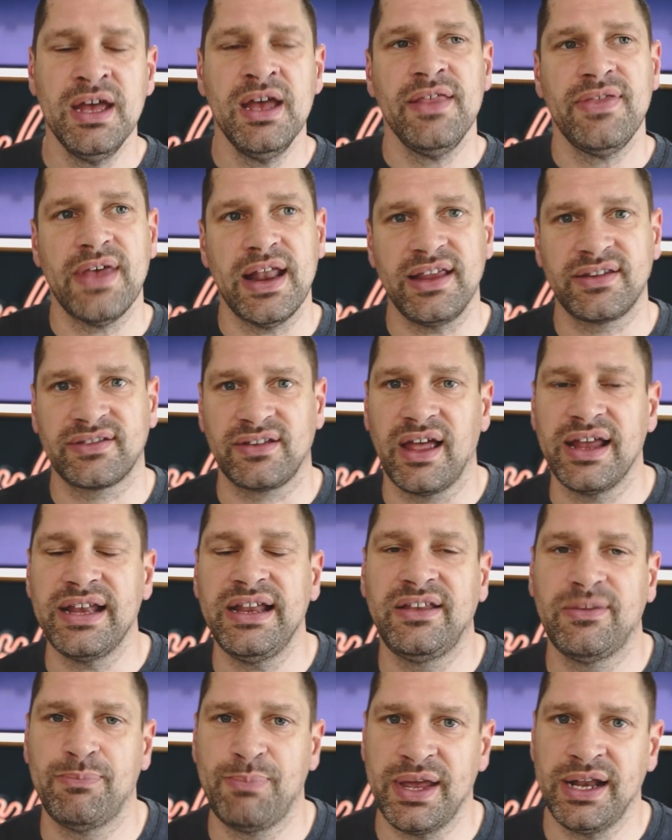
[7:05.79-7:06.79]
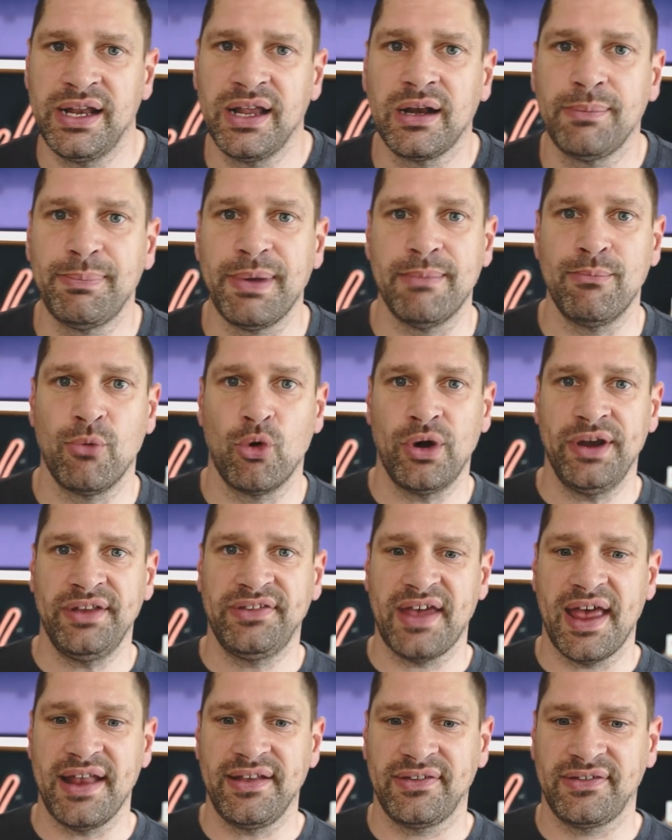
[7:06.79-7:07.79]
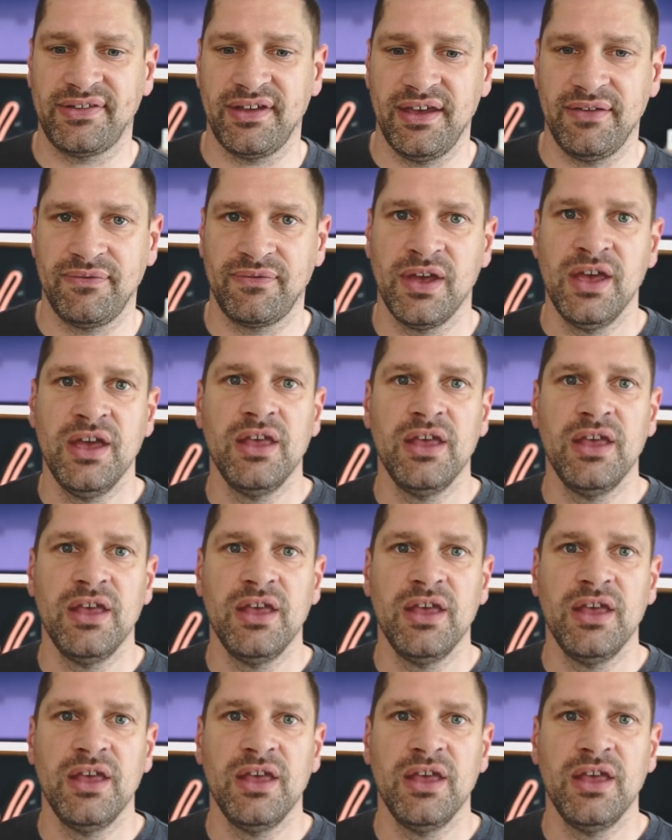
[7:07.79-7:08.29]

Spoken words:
then it's likely to be a little bit more intensive.